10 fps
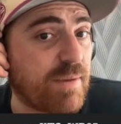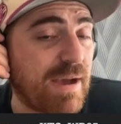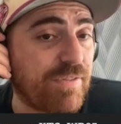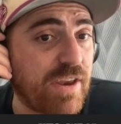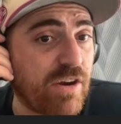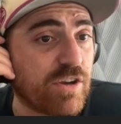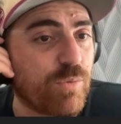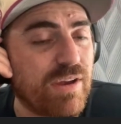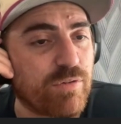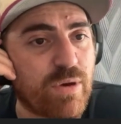him out there on your
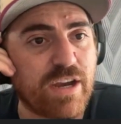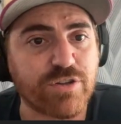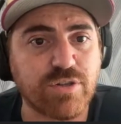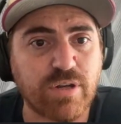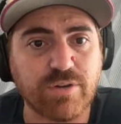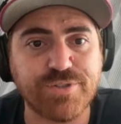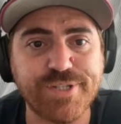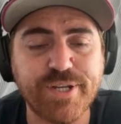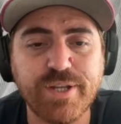waiver wires. Who knows?